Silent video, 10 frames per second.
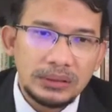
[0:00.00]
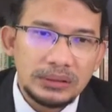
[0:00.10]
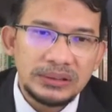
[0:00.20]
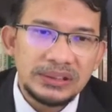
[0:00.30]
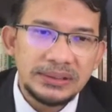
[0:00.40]

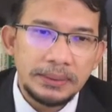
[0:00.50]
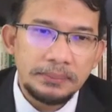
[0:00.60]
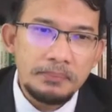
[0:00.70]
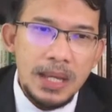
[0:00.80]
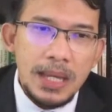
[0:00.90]

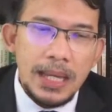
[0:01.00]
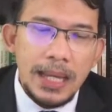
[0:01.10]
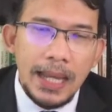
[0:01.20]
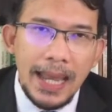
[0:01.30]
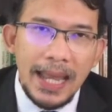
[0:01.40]
system,
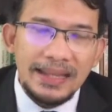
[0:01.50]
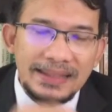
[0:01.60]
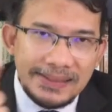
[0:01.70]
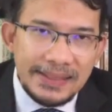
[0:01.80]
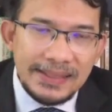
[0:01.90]

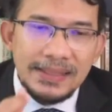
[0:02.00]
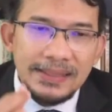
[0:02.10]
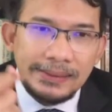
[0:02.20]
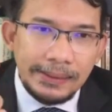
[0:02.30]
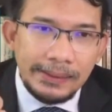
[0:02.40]
and
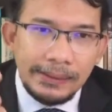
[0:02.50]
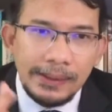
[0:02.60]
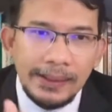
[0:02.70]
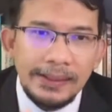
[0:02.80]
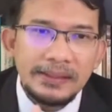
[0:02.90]
diseases
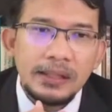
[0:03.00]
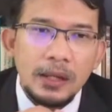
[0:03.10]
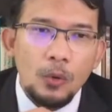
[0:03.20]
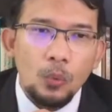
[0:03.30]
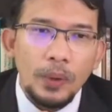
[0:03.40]
arise
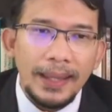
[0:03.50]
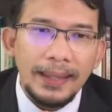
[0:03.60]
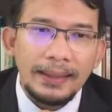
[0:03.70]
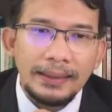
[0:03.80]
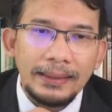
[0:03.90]

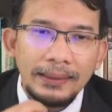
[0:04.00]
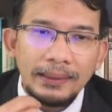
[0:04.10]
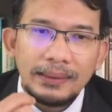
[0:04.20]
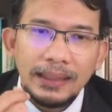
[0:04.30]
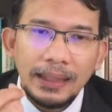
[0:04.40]

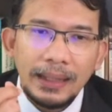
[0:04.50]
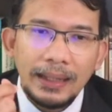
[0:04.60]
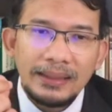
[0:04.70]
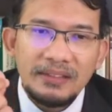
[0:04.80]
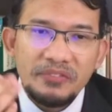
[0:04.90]
when there
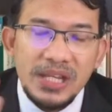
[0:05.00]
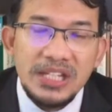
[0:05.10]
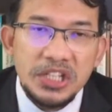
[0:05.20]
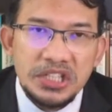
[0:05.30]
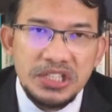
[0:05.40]
are
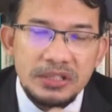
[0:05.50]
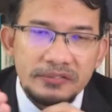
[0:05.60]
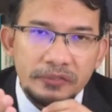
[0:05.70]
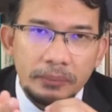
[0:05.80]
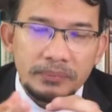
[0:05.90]
deviations
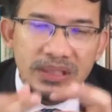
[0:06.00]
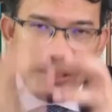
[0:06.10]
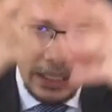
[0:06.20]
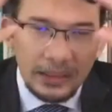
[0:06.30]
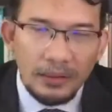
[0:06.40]
from the
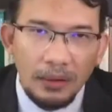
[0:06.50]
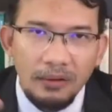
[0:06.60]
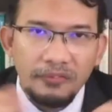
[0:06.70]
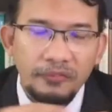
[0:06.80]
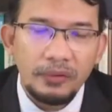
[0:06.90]
state
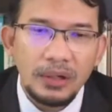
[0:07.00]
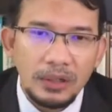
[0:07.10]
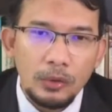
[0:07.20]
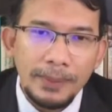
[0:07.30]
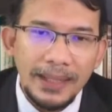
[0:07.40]
of
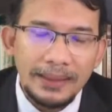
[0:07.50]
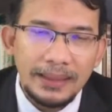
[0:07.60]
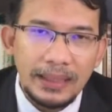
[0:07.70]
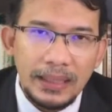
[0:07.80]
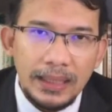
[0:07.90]

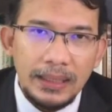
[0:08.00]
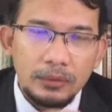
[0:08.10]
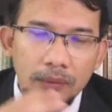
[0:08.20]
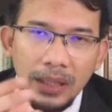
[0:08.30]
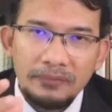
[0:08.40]
normality.
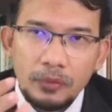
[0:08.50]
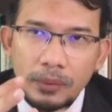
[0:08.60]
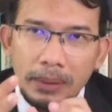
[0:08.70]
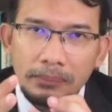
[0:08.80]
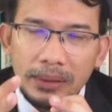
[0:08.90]
You have to
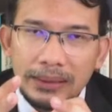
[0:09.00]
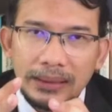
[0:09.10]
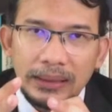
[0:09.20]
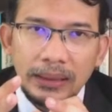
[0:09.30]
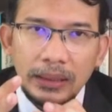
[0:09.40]
remember
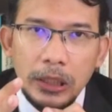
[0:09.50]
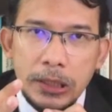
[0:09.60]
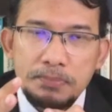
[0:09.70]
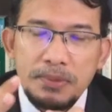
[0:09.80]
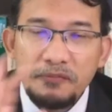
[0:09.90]
that
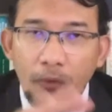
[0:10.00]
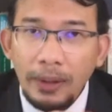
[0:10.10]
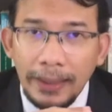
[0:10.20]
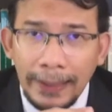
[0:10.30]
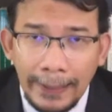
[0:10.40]

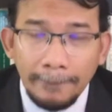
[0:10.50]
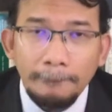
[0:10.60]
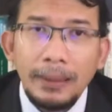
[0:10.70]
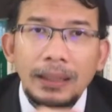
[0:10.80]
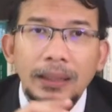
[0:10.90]
before
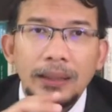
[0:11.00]
him,